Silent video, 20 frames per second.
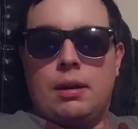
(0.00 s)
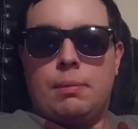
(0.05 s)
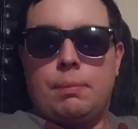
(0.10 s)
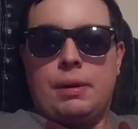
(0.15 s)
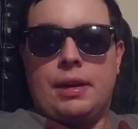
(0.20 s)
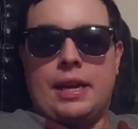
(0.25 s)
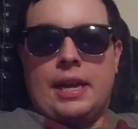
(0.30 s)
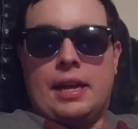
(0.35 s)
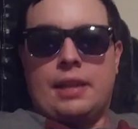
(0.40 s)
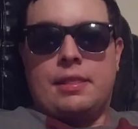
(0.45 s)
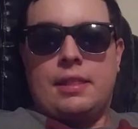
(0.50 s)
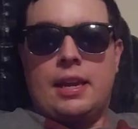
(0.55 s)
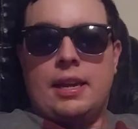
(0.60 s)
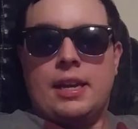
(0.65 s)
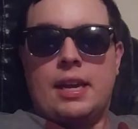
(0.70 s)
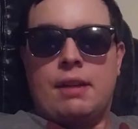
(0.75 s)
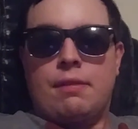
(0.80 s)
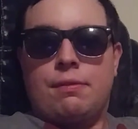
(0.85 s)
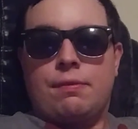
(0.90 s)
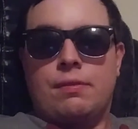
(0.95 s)
But yeah,
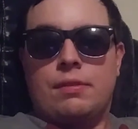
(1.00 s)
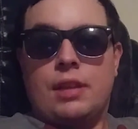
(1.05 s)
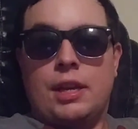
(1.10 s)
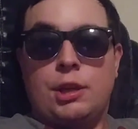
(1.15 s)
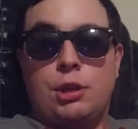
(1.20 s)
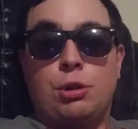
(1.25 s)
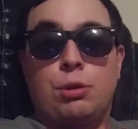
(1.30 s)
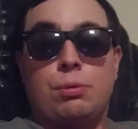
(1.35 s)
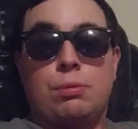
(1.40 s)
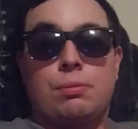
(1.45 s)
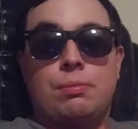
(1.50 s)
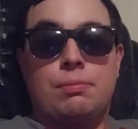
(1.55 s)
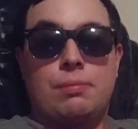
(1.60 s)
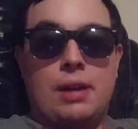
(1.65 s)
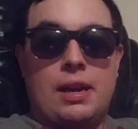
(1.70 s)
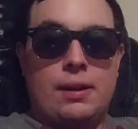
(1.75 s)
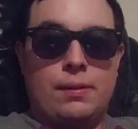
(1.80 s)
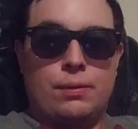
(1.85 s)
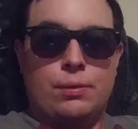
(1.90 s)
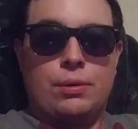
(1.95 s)
thank you,
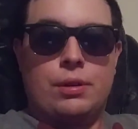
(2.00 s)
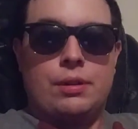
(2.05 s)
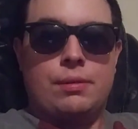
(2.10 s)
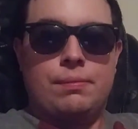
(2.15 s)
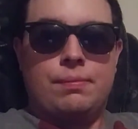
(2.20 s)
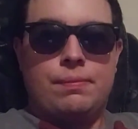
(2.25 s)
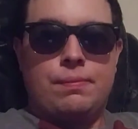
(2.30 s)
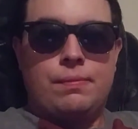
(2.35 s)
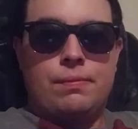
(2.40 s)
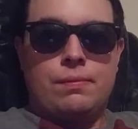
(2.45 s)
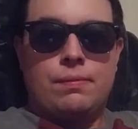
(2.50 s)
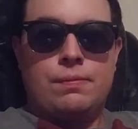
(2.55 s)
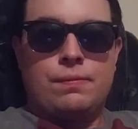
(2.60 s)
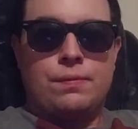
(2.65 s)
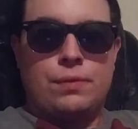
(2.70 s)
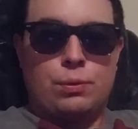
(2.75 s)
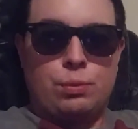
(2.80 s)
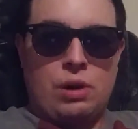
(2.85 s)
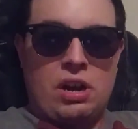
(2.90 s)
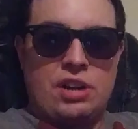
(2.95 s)
everyone,
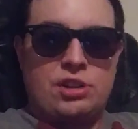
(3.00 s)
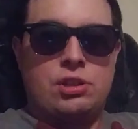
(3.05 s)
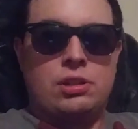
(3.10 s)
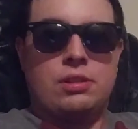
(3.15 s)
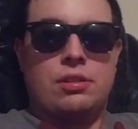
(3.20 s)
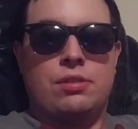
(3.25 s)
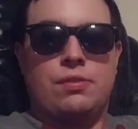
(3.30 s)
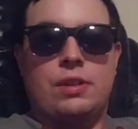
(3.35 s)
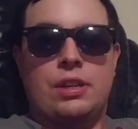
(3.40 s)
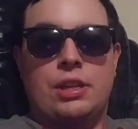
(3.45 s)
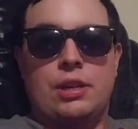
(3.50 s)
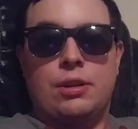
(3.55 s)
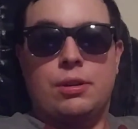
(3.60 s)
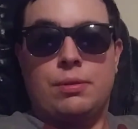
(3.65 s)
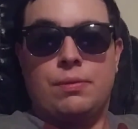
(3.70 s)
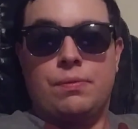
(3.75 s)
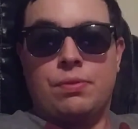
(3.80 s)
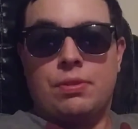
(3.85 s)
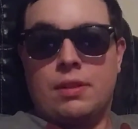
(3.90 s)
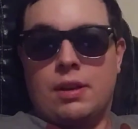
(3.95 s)
for watching this
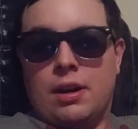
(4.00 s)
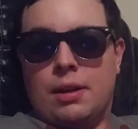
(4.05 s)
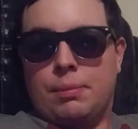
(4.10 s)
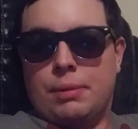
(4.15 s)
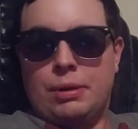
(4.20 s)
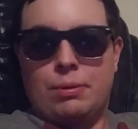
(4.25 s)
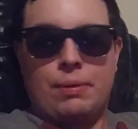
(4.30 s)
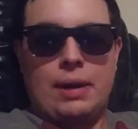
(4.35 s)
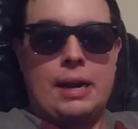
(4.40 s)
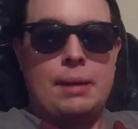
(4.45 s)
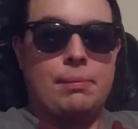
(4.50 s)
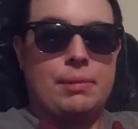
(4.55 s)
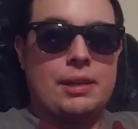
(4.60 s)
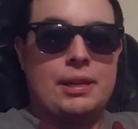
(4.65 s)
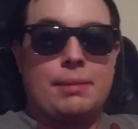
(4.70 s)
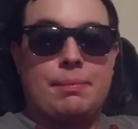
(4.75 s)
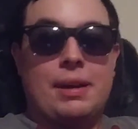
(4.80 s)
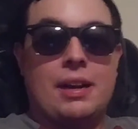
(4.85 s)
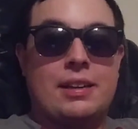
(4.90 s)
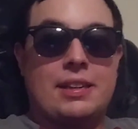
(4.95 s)
video on me rambling
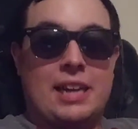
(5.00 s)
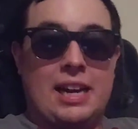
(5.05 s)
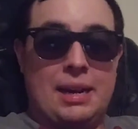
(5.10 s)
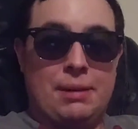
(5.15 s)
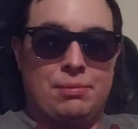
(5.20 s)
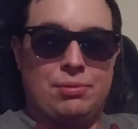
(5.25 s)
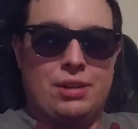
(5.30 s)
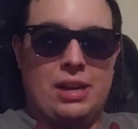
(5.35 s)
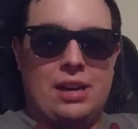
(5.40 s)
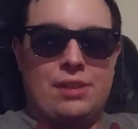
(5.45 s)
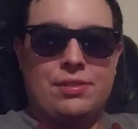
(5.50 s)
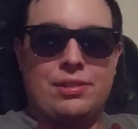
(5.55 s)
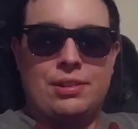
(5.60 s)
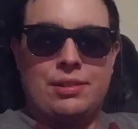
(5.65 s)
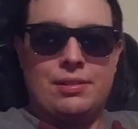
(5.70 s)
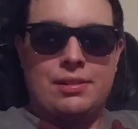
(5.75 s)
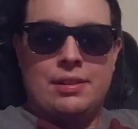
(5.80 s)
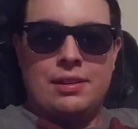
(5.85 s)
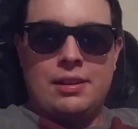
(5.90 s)
about time travel.